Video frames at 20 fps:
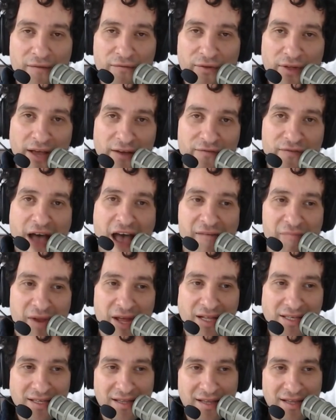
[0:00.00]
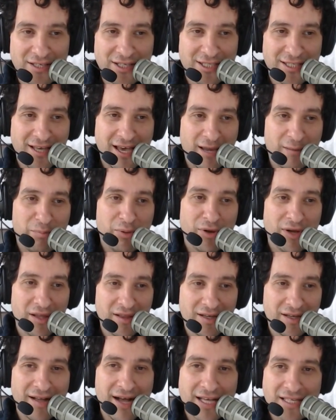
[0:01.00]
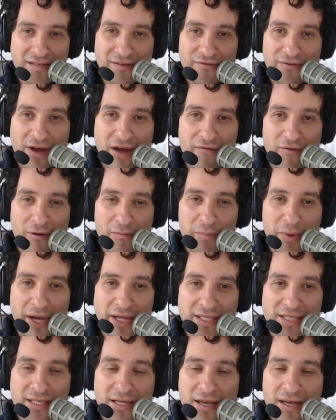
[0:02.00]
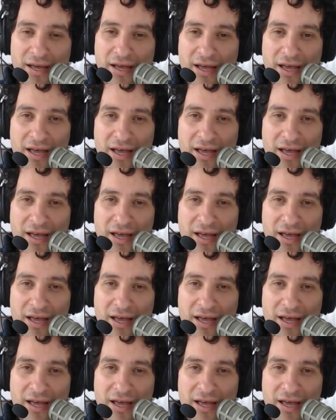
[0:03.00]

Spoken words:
it for like 5 minutes and then just like put it in the closet forever. But